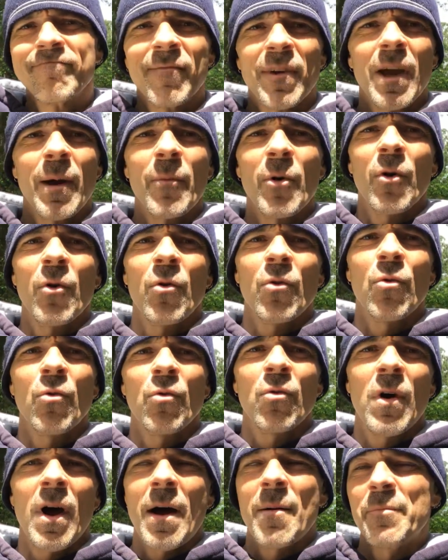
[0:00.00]
chemical
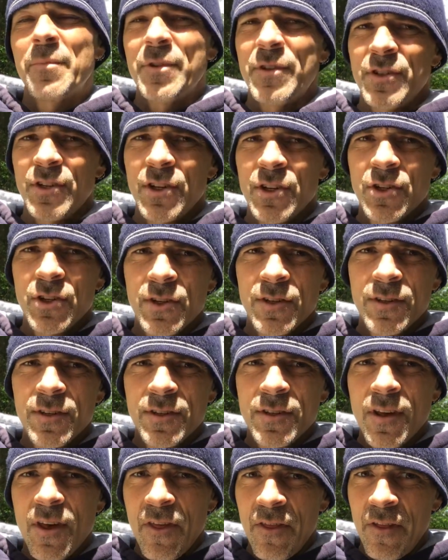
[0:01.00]
composition
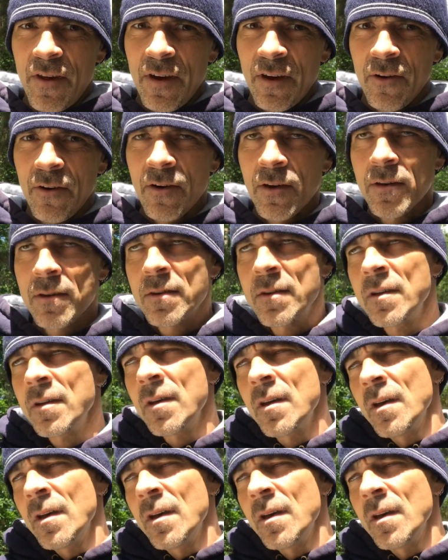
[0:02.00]
therein,